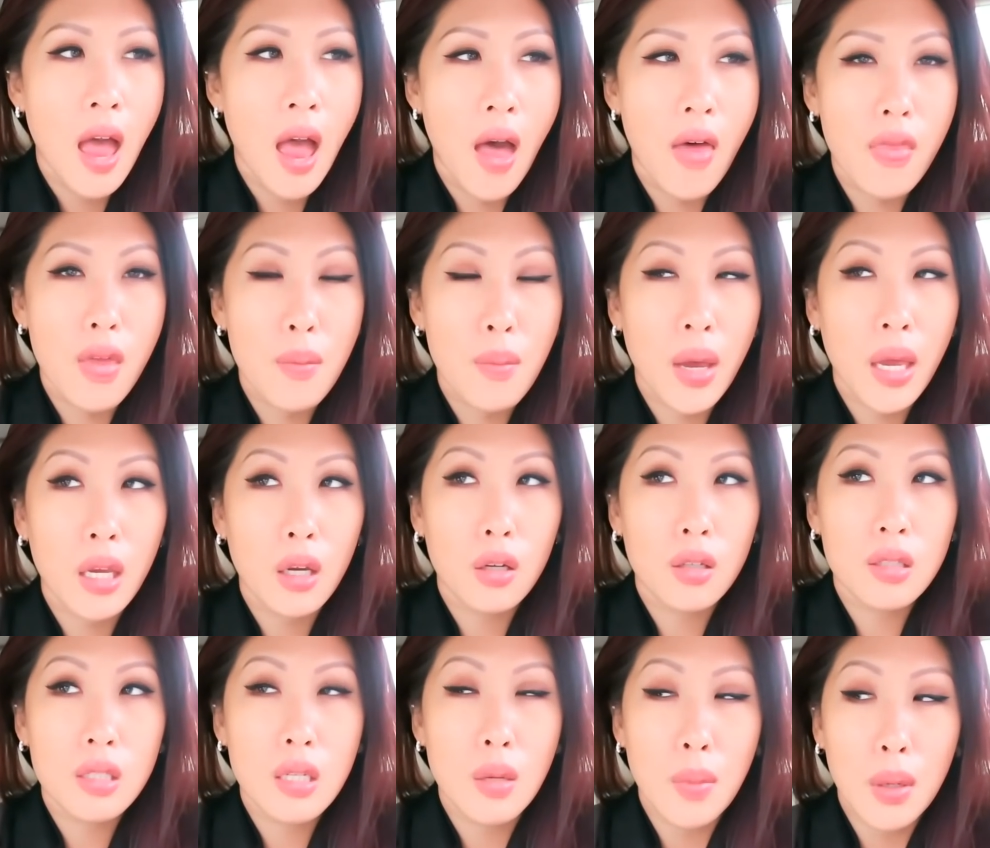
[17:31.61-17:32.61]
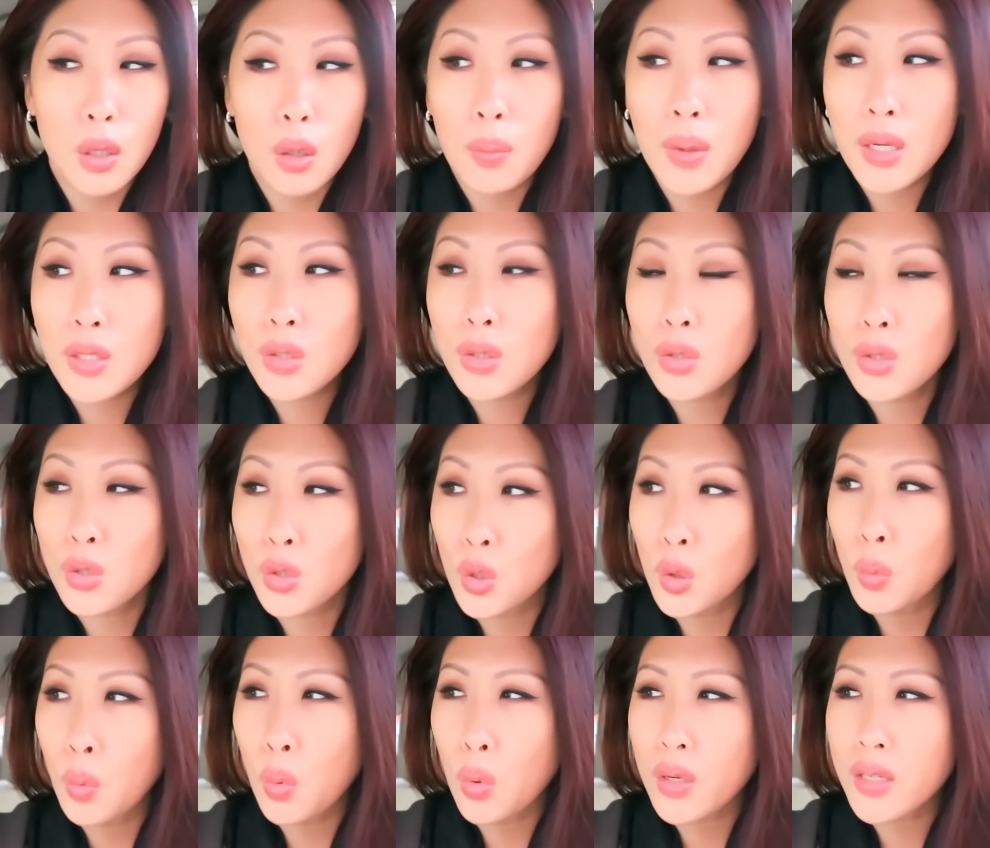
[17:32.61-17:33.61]
And then my tomato basil
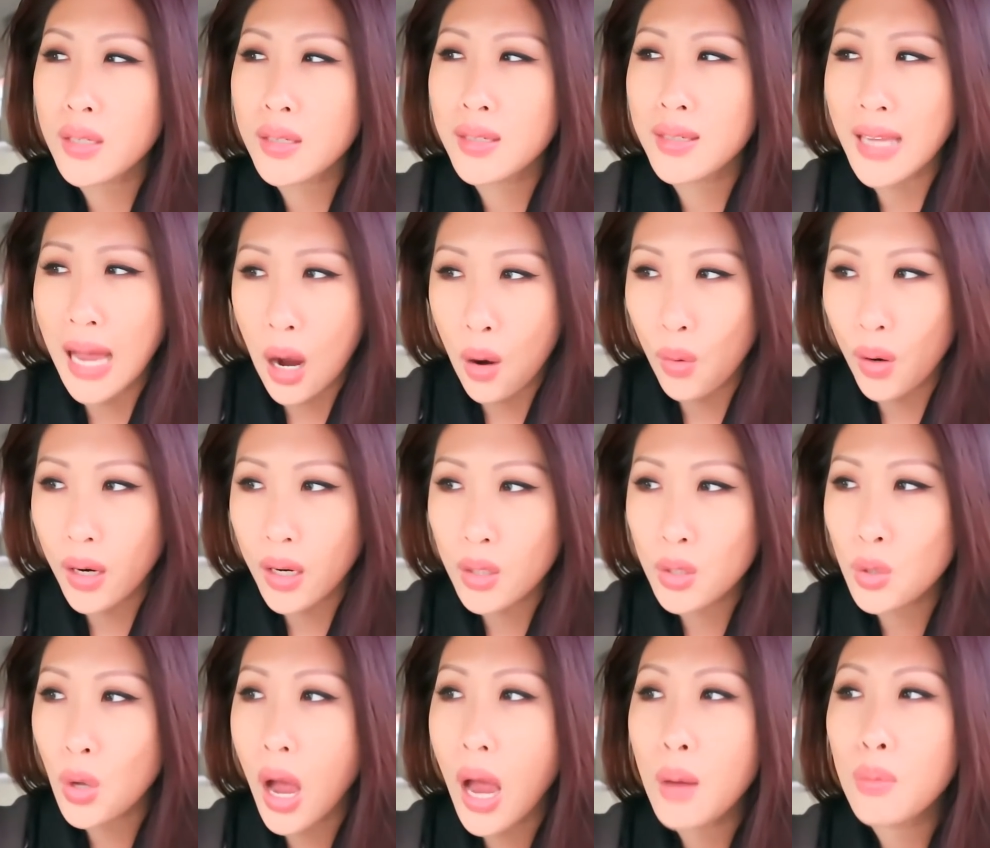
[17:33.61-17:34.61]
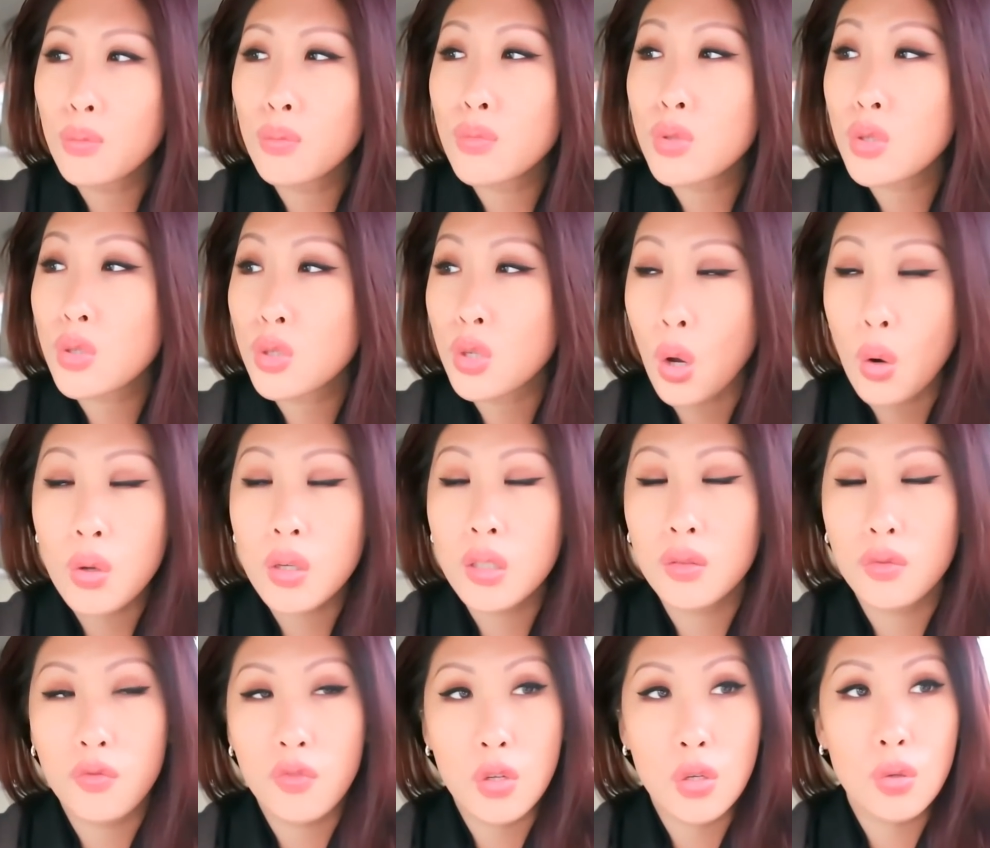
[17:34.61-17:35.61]
soup was sour. So I'm so
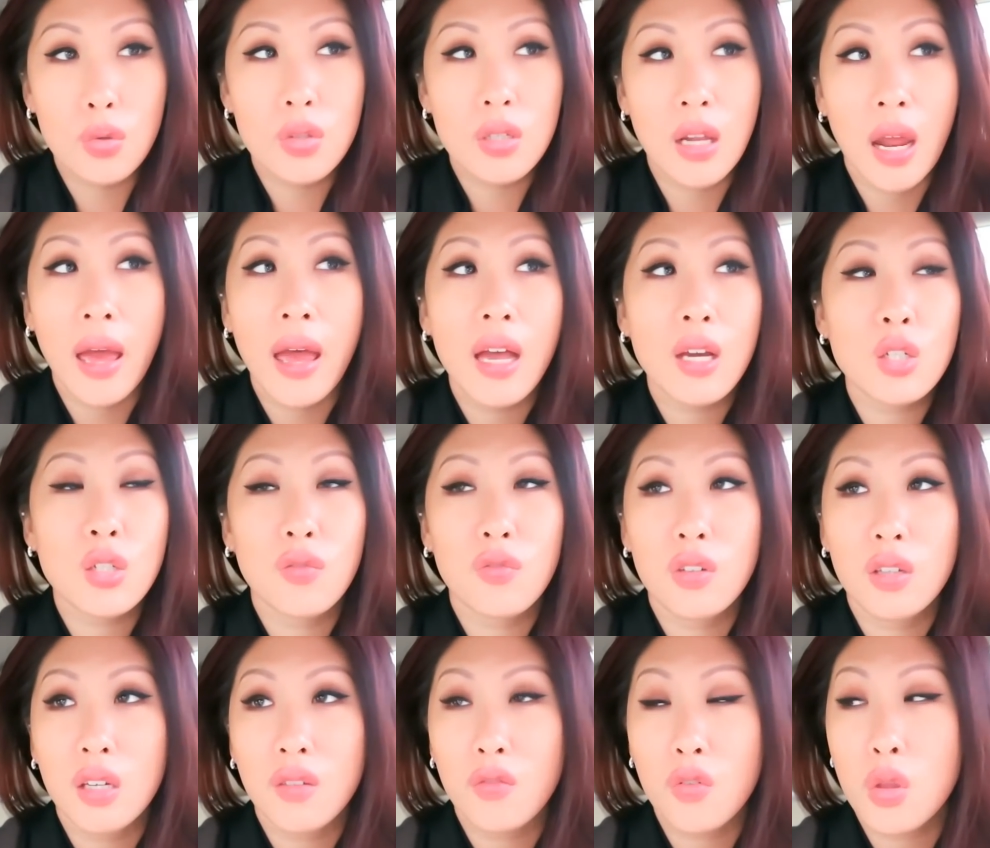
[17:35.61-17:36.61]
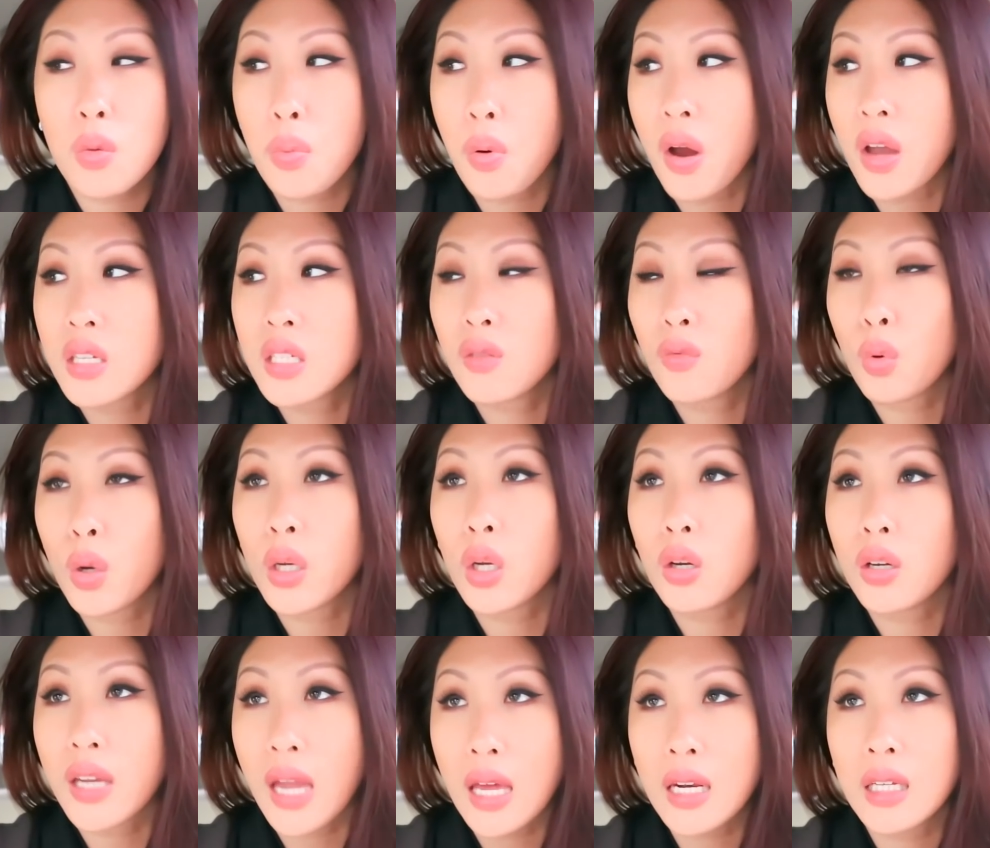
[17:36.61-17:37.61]
confused. And I actually feel like for the price of what
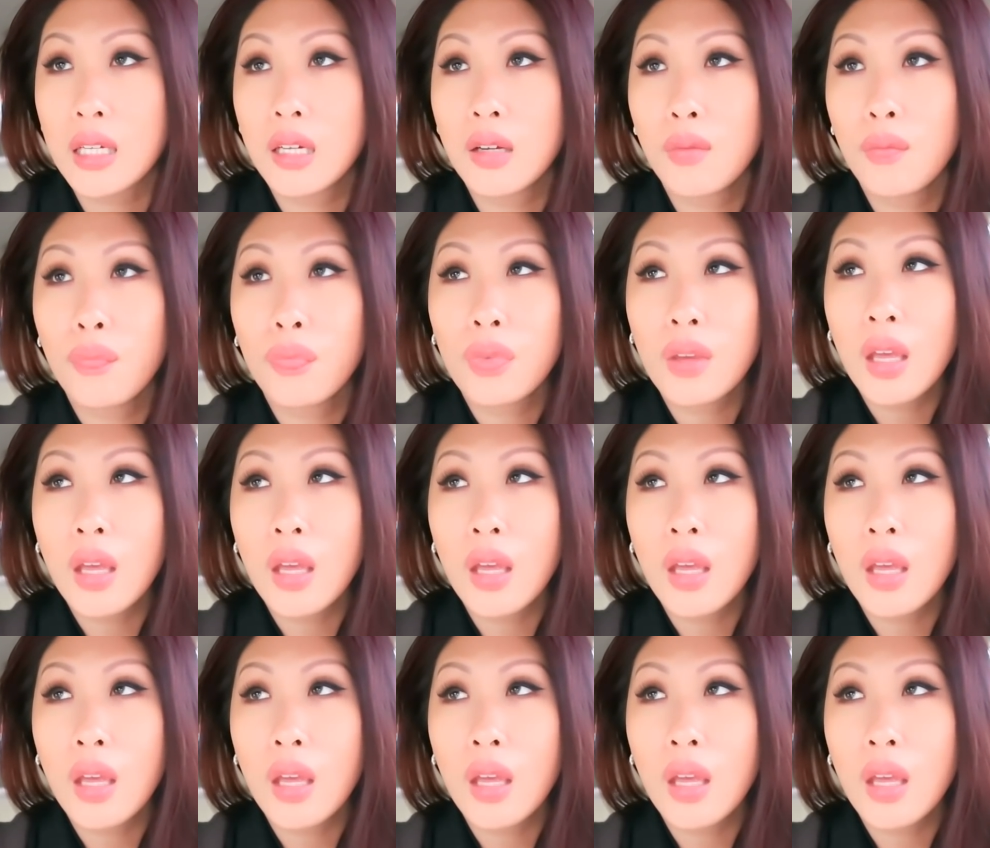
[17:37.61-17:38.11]
you're getting,